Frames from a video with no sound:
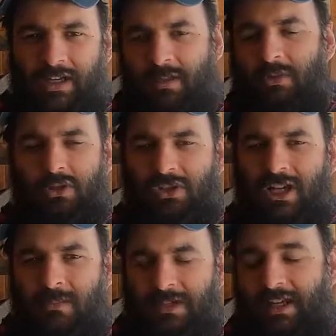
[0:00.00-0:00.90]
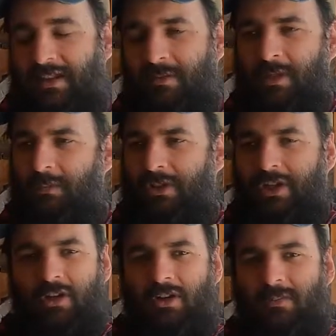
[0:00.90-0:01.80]
computer shops, and the people
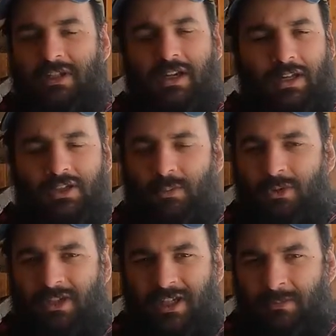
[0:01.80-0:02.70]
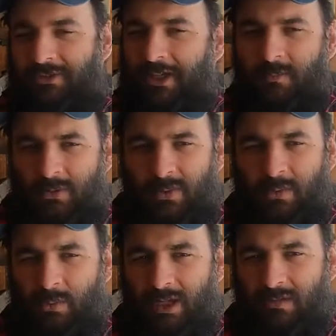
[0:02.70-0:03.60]
there are going to be knowledgeable and able to help you
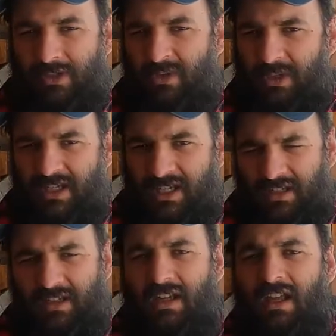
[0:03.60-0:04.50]
with whatever you need.